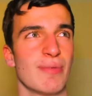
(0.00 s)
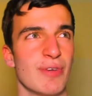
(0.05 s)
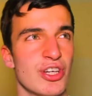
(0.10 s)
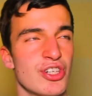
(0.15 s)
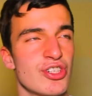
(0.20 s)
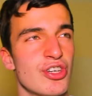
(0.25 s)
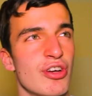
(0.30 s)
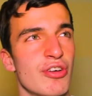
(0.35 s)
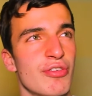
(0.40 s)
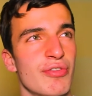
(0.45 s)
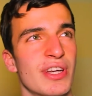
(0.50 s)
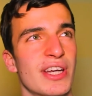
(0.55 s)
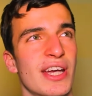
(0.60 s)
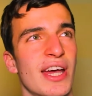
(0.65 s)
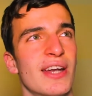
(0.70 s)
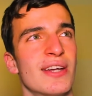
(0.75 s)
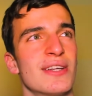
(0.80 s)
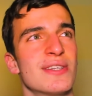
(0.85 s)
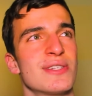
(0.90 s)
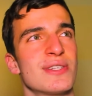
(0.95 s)
image, we
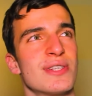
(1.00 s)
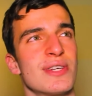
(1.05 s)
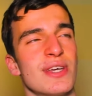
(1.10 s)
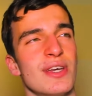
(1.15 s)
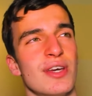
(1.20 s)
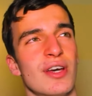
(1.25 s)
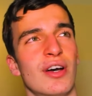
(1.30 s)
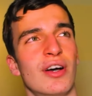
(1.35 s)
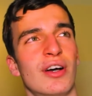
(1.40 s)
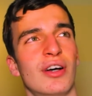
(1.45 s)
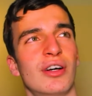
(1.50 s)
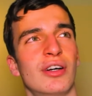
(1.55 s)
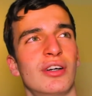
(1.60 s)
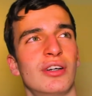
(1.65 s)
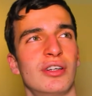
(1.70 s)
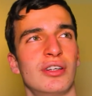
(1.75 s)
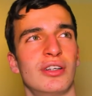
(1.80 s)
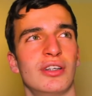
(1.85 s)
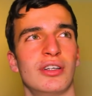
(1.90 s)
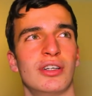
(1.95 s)
can see
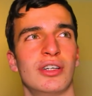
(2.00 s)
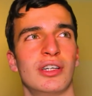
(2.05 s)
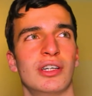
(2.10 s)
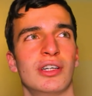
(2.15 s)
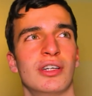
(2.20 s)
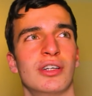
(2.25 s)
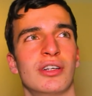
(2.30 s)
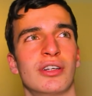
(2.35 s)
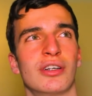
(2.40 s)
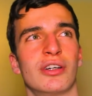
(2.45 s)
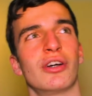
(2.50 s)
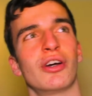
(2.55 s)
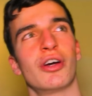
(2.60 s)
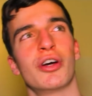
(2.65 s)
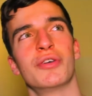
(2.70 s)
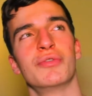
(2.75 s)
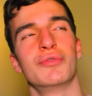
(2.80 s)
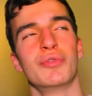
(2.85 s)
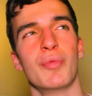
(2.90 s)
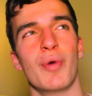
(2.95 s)
uh,
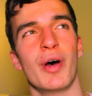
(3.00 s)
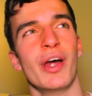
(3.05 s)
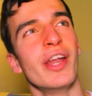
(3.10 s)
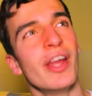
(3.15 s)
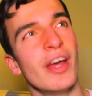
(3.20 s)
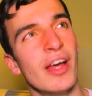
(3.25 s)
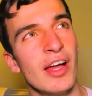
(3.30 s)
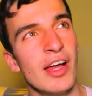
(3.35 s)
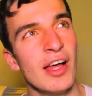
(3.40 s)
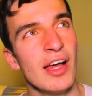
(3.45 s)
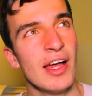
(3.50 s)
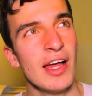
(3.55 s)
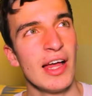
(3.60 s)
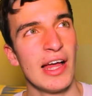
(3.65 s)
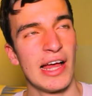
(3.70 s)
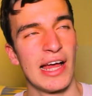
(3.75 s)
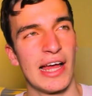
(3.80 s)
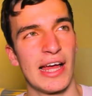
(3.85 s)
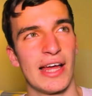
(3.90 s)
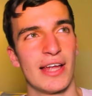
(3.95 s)
a woman,
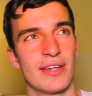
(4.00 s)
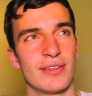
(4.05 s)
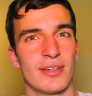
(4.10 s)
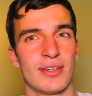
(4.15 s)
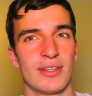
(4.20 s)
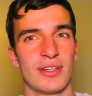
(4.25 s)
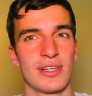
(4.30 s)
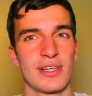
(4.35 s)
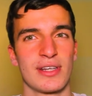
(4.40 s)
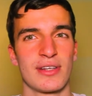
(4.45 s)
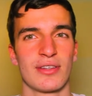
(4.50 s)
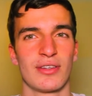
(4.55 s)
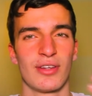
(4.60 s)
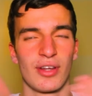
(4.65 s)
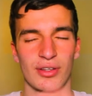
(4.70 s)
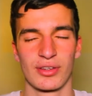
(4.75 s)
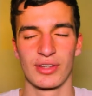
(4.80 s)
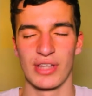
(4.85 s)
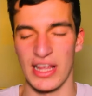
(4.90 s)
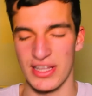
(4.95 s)
and the,
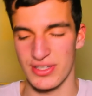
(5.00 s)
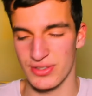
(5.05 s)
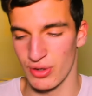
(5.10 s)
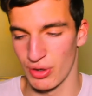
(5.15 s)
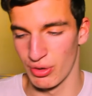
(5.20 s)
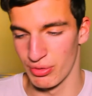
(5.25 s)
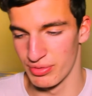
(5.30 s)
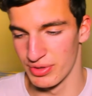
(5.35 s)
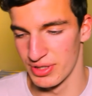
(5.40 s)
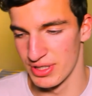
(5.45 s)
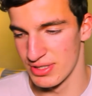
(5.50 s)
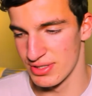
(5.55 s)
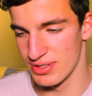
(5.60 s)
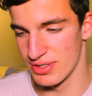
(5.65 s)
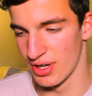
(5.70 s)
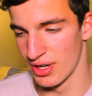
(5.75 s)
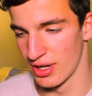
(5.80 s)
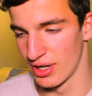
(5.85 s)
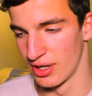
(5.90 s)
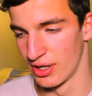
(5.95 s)
the task of this
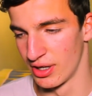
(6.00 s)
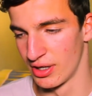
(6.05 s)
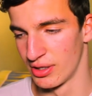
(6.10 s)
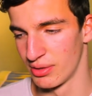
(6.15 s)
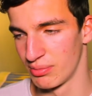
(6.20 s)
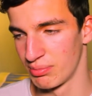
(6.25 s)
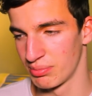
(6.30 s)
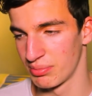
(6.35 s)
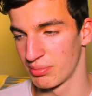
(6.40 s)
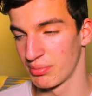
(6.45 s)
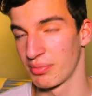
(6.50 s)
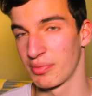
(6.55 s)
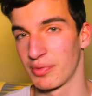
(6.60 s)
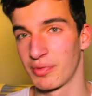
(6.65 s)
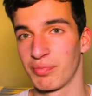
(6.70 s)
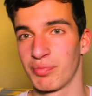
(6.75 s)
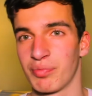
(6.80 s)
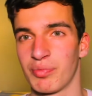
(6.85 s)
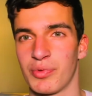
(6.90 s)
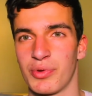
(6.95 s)
uh,
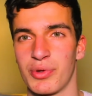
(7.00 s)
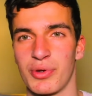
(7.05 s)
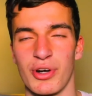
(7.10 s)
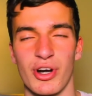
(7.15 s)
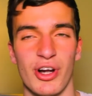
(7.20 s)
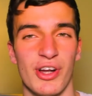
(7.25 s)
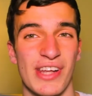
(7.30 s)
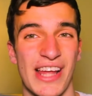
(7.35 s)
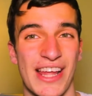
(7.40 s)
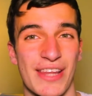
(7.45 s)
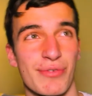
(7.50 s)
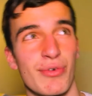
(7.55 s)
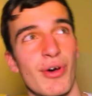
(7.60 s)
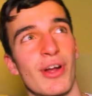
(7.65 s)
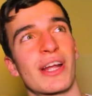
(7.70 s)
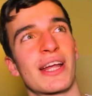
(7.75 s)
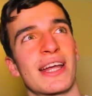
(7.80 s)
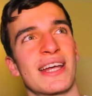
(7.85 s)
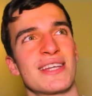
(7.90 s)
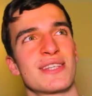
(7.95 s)
neural
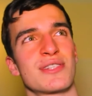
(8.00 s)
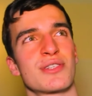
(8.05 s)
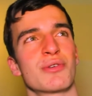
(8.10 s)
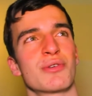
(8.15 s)
network is